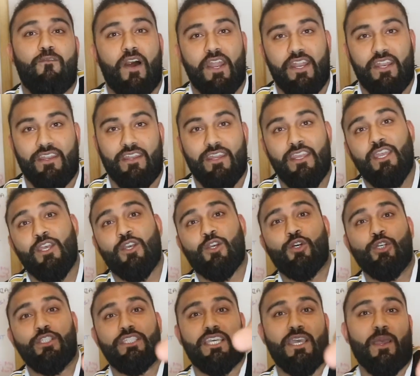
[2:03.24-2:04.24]
fun
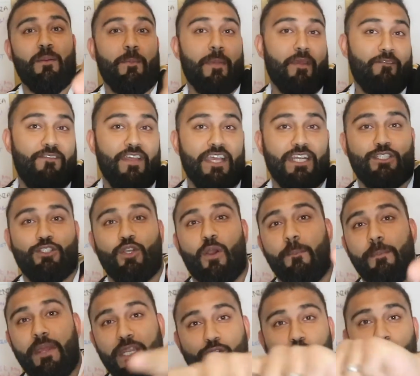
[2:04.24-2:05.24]
because it can affect your
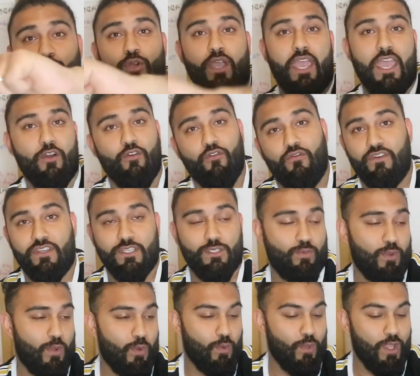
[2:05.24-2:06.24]
mental health
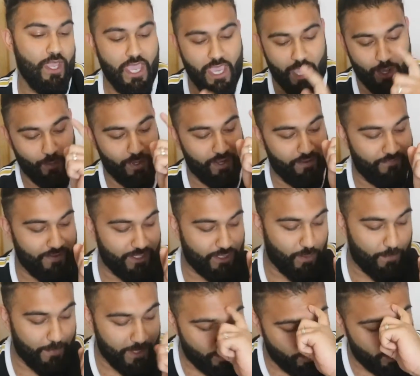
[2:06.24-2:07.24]
as well. And when it affects
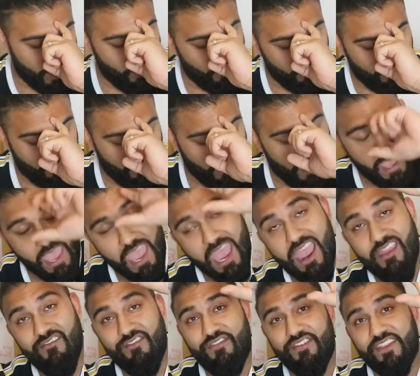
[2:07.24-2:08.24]
your mental health,
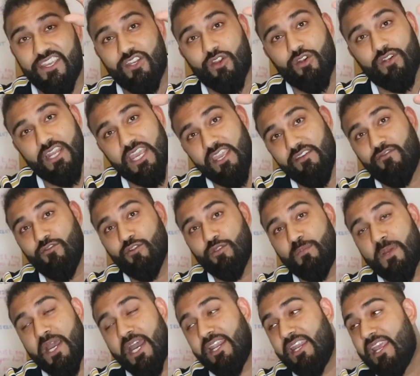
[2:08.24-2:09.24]
everything in your day feels
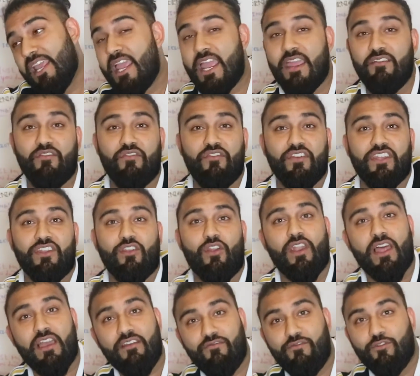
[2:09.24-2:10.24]
bad, everything in your
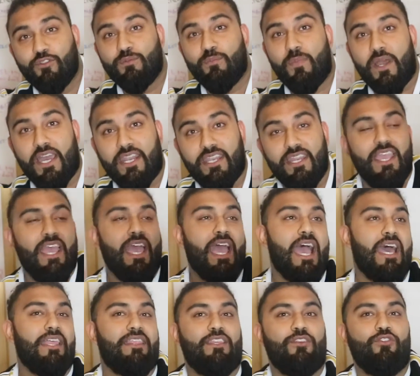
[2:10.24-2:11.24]
life feels bad,
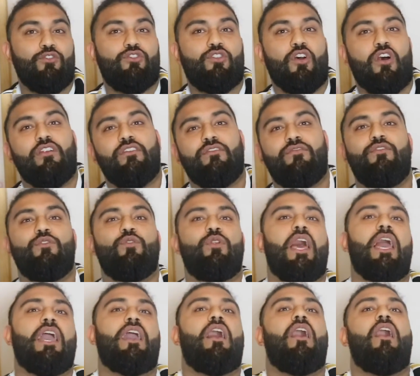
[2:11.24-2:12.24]
and then you start to feel
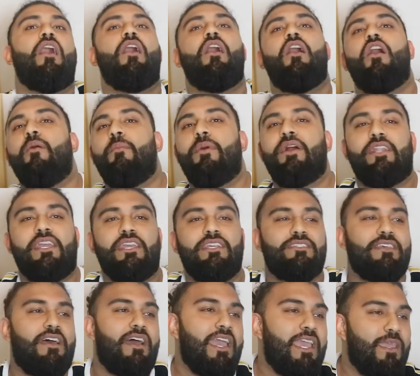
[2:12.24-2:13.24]
like, oh my
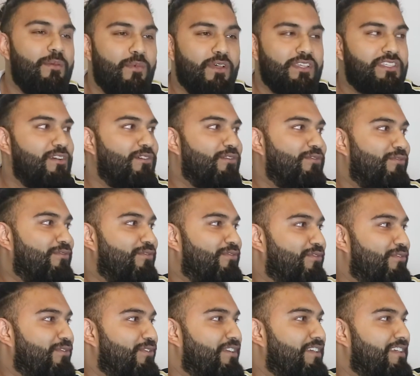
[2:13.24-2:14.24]
days, I hate myself,
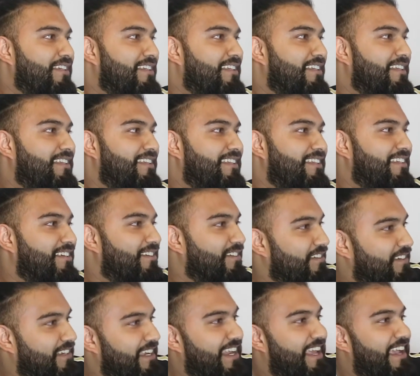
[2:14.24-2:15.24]

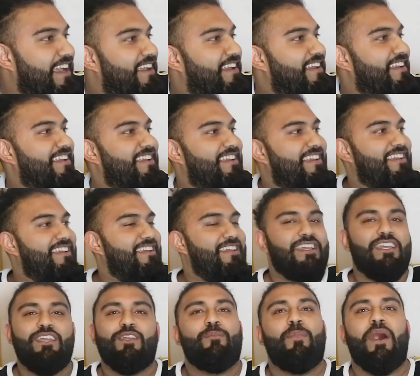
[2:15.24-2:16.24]
innit?
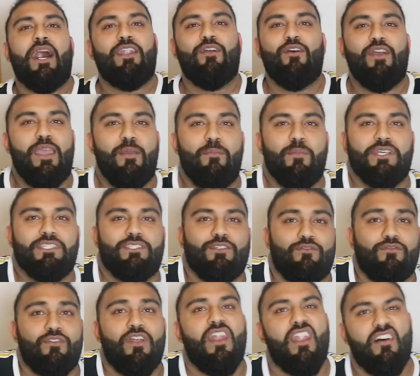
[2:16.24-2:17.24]
But I don't hate
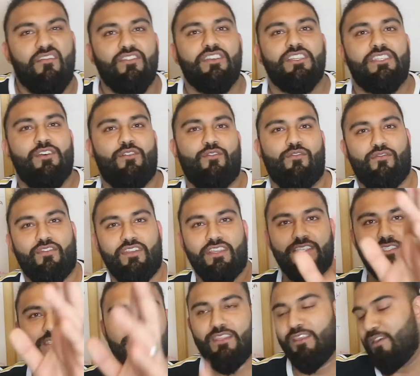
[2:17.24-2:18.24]
myself, love yourself
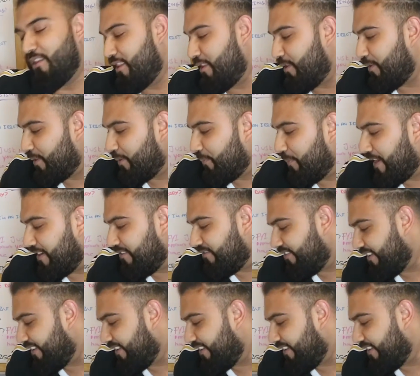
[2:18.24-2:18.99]
is the main